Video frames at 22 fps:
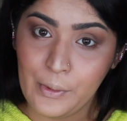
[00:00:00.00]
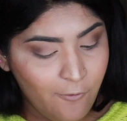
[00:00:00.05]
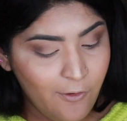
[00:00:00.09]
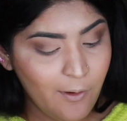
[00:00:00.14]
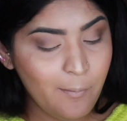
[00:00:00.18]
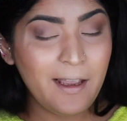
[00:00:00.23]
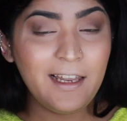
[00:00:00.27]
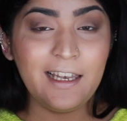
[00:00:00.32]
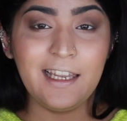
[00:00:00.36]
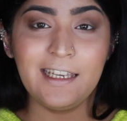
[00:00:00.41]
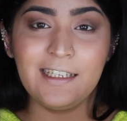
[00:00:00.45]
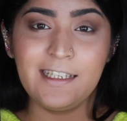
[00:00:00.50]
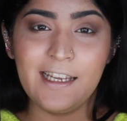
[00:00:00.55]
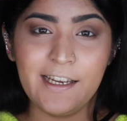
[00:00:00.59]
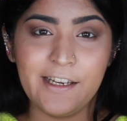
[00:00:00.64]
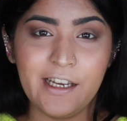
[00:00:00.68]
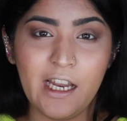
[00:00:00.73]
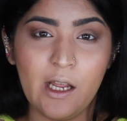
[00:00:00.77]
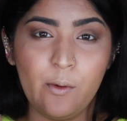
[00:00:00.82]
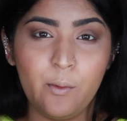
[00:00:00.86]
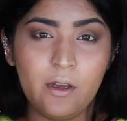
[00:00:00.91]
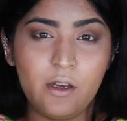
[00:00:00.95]
For my lid
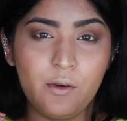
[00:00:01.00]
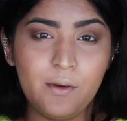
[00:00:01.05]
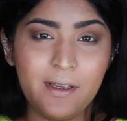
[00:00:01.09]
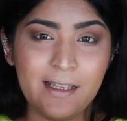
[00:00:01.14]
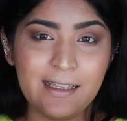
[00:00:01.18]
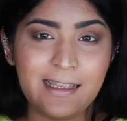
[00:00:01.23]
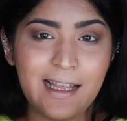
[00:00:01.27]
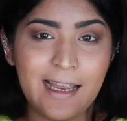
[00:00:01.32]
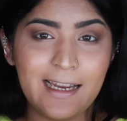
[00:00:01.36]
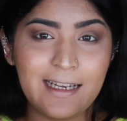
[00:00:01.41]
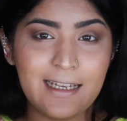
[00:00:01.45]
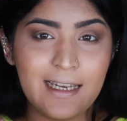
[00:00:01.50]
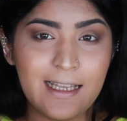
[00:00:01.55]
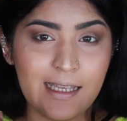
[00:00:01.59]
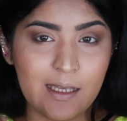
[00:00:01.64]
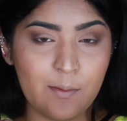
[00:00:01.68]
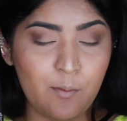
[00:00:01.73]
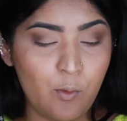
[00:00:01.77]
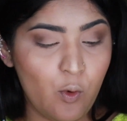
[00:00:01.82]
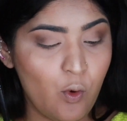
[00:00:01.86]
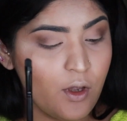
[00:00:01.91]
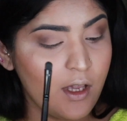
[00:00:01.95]
area, we're going
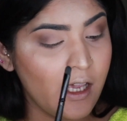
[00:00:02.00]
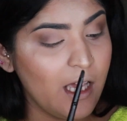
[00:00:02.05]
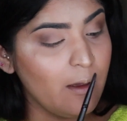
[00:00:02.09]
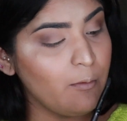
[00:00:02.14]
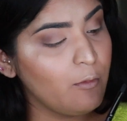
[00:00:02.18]
slightly smoky.